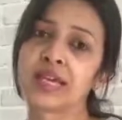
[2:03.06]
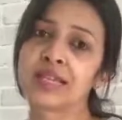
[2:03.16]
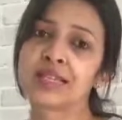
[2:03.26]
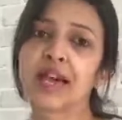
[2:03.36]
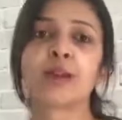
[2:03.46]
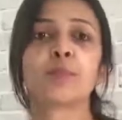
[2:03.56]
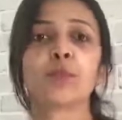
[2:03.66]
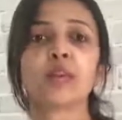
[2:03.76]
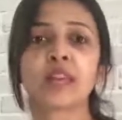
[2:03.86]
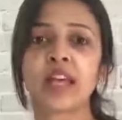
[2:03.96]
things and
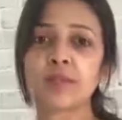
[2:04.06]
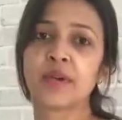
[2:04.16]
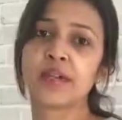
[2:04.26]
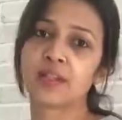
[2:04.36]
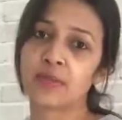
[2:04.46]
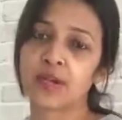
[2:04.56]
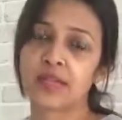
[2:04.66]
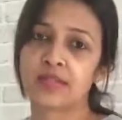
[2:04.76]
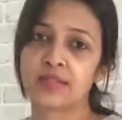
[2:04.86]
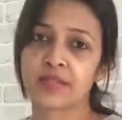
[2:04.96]
put them in their
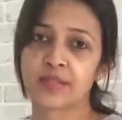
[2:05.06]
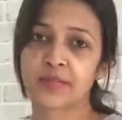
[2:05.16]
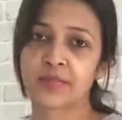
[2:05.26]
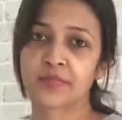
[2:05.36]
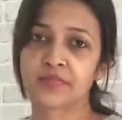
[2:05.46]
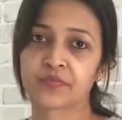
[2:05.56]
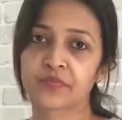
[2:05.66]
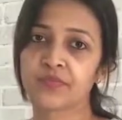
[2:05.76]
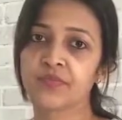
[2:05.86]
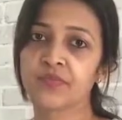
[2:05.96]
places.
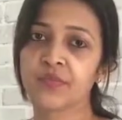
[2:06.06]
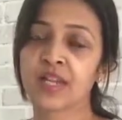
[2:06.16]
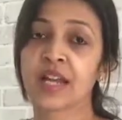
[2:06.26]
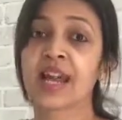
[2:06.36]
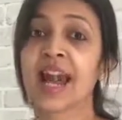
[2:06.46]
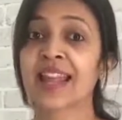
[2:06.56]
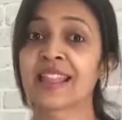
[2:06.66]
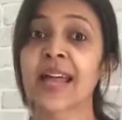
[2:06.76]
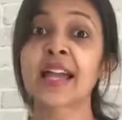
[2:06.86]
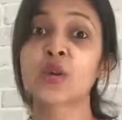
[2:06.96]

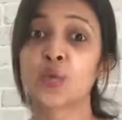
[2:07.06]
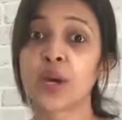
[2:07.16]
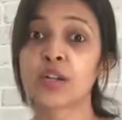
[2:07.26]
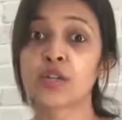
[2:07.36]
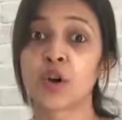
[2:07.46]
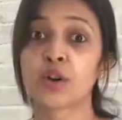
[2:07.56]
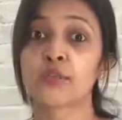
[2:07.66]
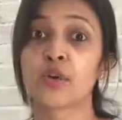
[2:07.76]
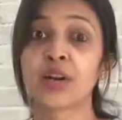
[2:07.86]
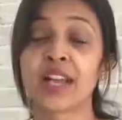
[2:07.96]
And that went
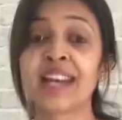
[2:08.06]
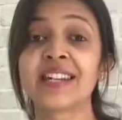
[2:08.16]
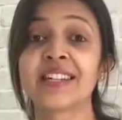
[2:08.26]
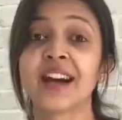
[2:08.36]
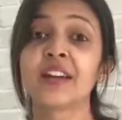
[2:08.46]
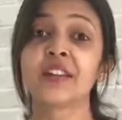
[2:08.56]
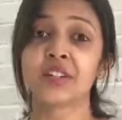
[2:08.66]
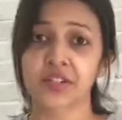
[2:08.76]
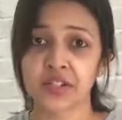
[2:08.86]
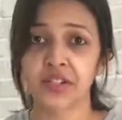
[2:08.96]
on for an
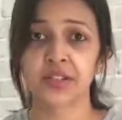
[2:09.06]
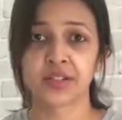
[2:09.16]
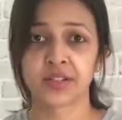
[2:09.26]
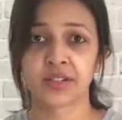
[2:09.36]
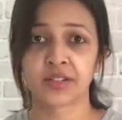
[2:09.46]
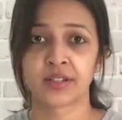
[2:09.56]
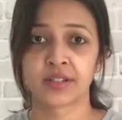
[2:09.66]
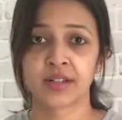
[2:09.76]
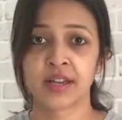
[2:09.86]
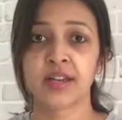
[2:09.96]
entire year.
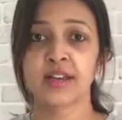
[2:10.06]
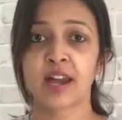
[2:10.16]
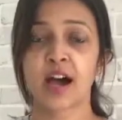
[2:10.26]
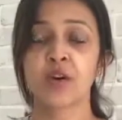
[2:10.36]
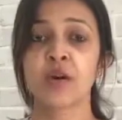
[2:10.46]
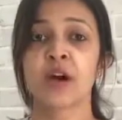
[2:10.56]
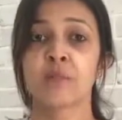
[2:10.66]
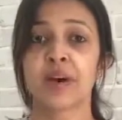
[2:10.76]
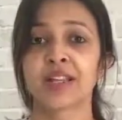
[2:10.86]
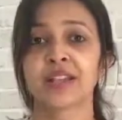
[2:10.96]

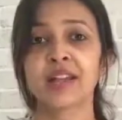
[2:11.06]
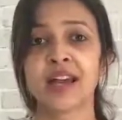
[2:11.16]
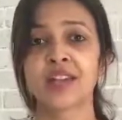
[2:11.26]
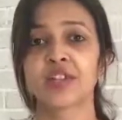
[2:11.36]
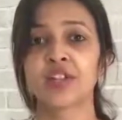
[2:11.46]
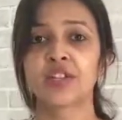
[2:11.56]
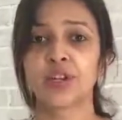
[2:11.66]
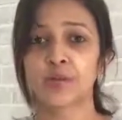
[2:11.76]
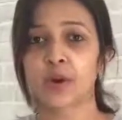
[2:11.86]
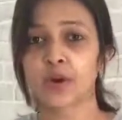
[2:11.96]
Now, my son has reached
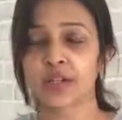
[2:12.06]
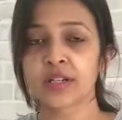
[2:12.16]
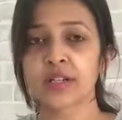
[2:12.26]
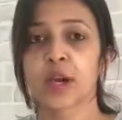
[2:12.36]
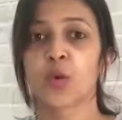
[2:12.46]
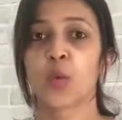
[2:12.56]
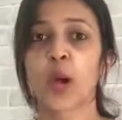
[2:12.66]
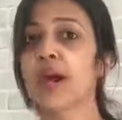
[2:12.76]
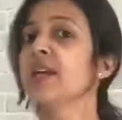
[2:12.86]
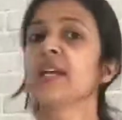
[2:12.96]
a point
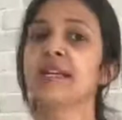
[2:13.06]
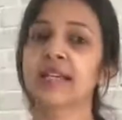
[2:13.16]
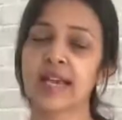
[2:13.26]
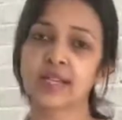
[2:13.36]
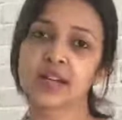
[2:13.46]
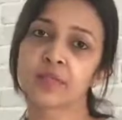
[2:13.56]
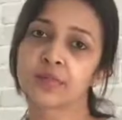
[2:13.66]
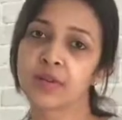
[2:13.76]
where he picks